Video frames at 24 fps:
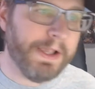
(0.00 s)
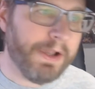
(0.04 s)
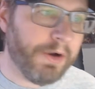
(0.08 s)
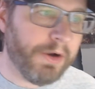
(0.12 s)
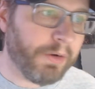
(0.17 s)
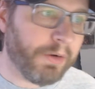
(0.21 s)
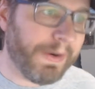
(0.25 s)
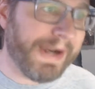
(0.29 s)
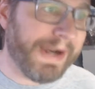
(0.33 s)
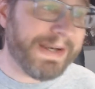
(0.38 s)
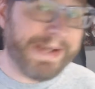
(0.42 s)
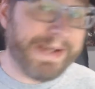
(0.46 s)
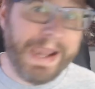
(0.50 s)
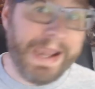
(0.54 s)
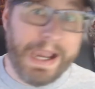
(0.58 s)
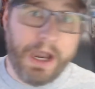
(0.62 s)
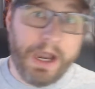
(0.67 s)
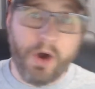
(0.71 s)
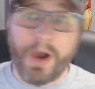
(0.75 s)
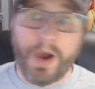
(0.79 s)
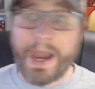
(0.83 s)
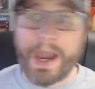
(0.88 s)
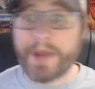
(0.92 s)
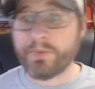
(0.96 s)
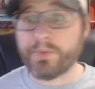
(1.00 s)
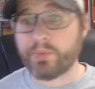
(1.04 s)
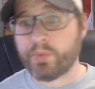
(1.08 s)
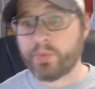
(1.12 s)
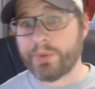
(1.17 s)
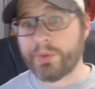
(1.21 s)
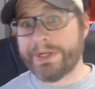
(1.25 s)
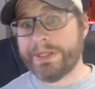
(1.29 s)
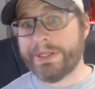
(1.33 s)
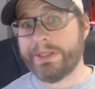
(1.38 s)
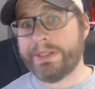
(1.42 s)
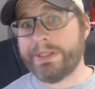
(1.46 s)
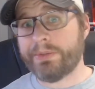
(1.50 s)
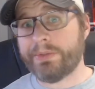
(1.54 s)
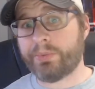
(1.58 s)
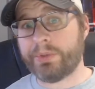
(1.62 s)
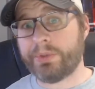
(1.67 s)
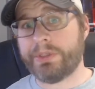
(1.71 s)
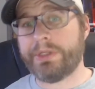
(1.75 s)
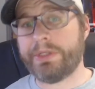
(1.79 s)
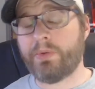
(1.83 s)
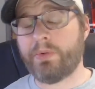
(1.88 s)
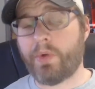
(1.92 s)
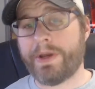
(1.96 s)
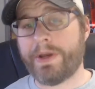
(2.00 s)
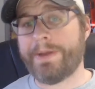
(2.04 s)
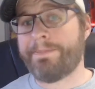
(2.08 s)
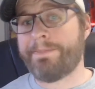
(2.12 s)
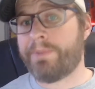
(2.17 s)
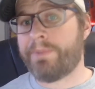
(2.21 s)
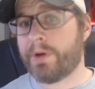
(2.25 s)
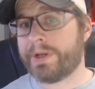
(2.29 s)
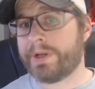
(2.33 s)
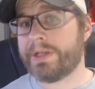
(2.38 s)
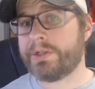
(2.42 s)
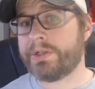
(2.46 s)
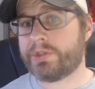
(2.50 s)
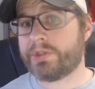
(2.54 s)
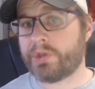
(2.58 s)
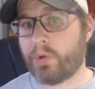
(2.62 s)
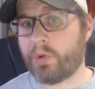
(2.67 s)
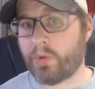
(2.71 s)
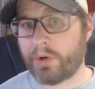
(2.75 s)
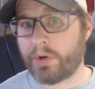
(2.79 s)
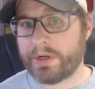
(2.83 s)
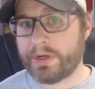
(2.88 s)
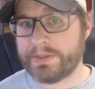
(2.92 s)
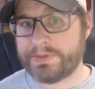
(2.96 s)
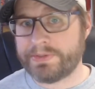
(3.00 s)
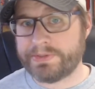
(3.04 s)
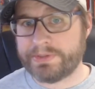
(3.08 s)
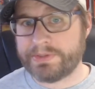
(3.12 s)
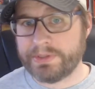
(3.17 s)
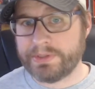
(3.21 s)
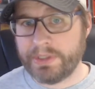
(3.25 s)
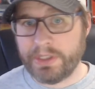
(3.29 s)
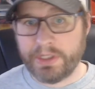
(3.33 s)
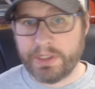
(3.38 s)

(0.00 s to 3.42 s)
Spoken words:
Right now, I really, really want to put it towards